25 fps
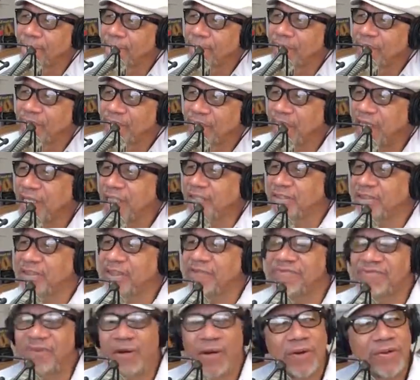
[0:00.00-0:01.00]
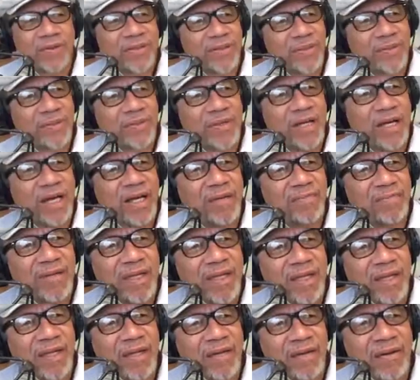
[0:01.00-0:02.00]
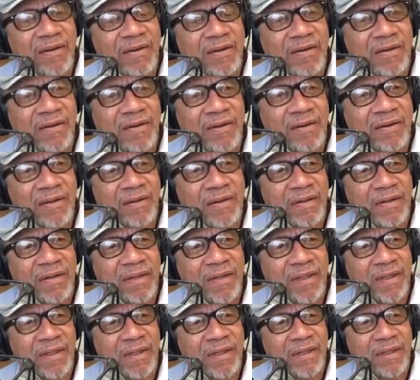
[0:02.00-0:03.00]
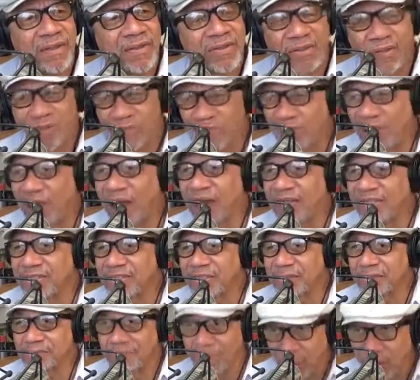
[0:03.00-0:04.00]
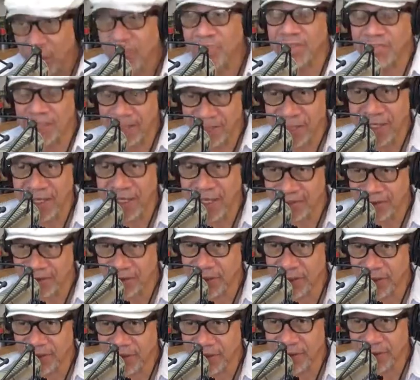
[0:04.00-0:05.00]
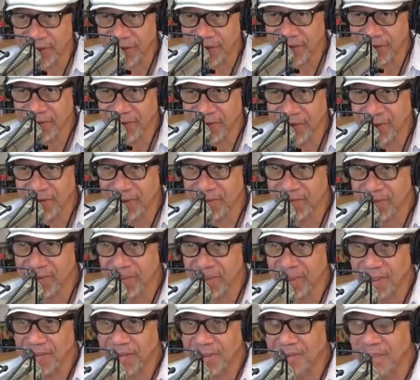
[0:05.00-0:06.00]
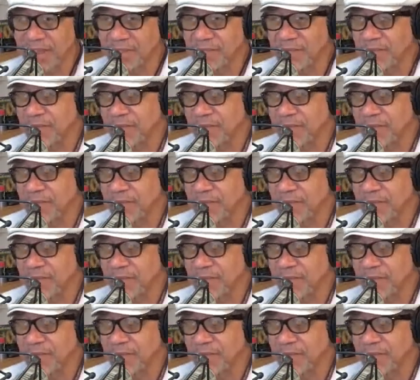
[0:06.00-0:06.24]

These are the folks who come there to watch mostly African Americans on the Saints team